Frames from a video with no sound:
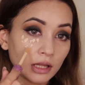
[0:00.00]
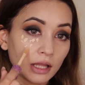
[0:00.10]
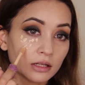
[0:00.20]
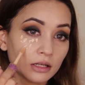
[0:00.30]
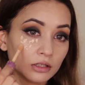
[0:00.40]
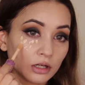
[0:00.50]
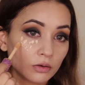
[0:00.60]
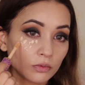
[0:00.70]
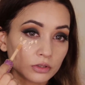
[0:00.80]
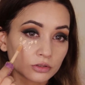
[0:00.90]
lightly
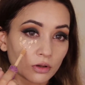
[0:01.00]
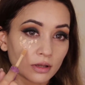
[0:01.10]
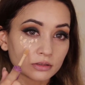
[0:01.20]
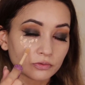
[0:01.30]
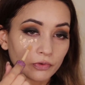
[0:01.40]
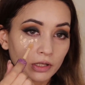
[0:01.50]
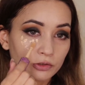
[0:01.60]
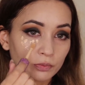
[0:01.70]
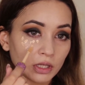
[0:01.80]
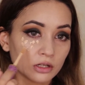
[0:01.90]
downwards as well
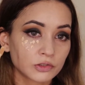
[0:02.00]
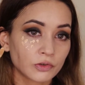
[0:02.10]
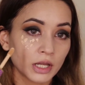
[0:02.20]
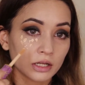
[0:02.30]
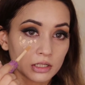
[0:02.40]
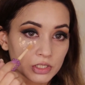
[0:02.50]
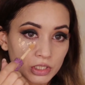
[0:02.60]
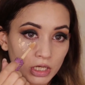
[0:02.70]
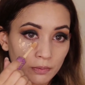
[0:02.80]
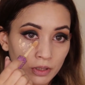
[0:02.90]
to make a triangle
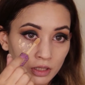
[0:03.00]
shape,